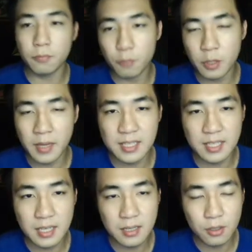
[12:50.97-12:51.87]
we may
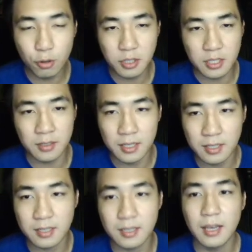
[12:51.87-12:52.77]
see use in
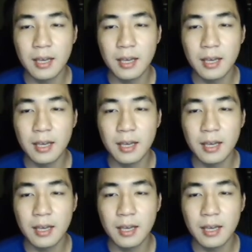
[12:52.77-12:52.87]
this